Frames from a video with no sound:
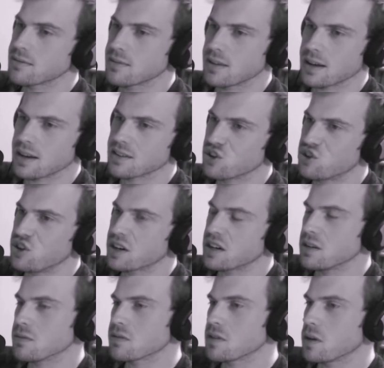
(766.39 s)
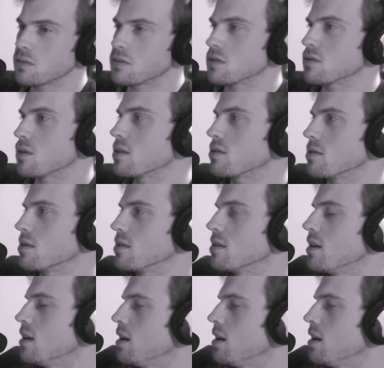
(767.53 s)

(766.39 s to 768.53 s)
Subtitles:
I guess the chicken of self-destruction.